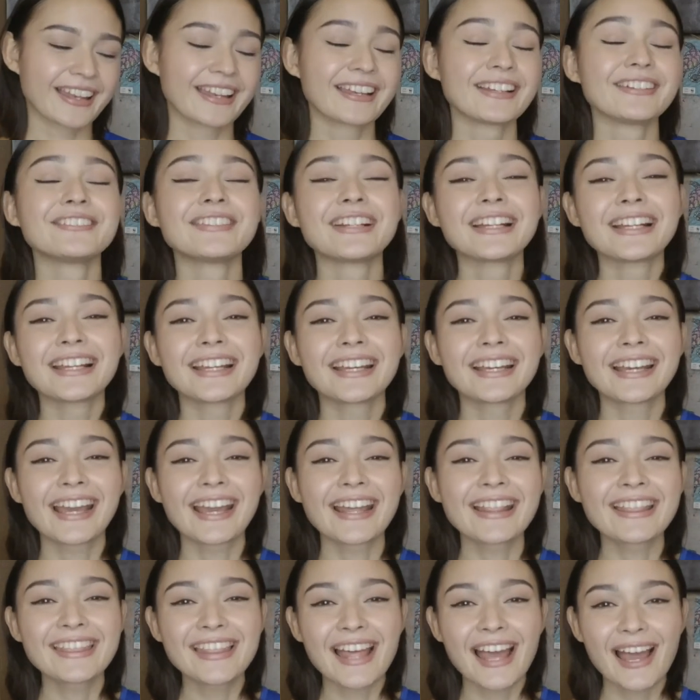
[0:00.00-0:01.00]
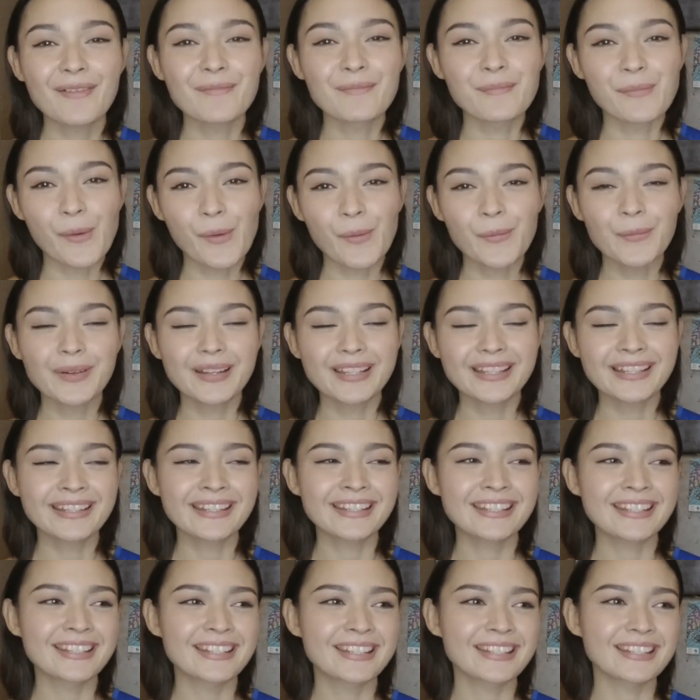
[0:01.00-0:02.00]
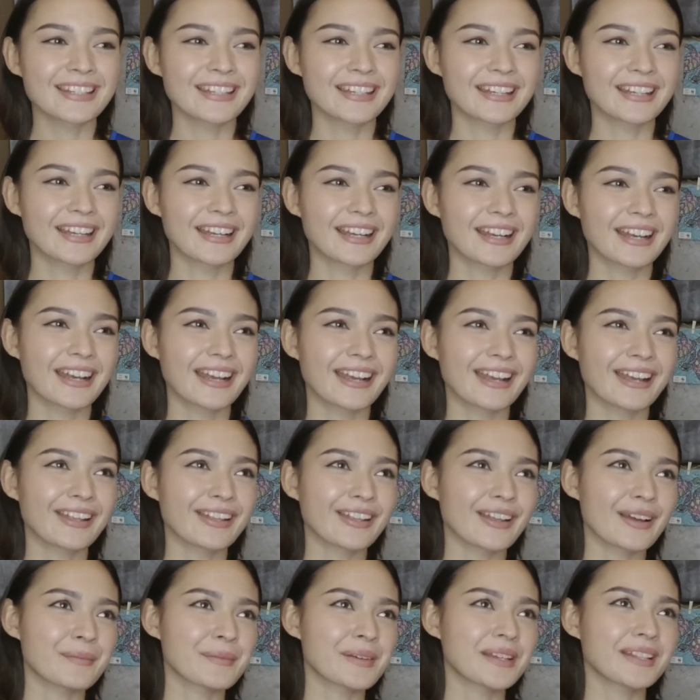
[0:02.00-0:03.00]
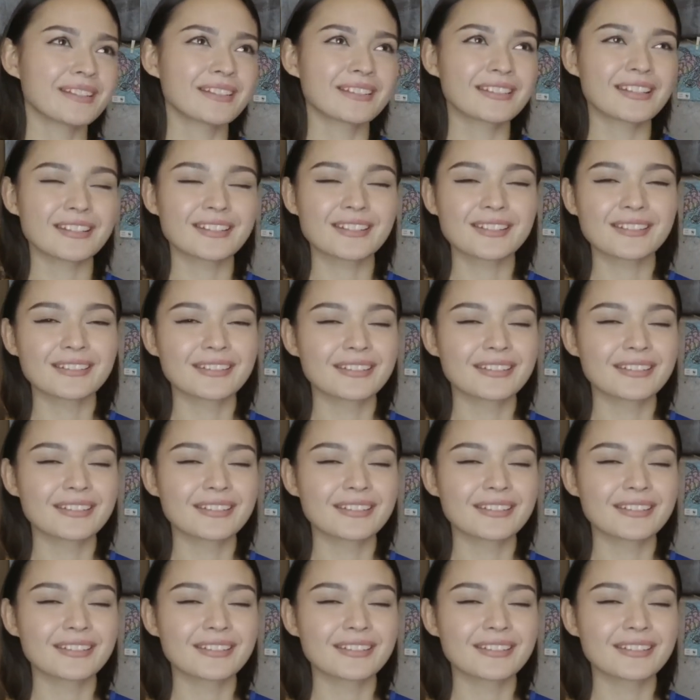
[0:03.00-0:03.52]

Really, in that moment, I mean, the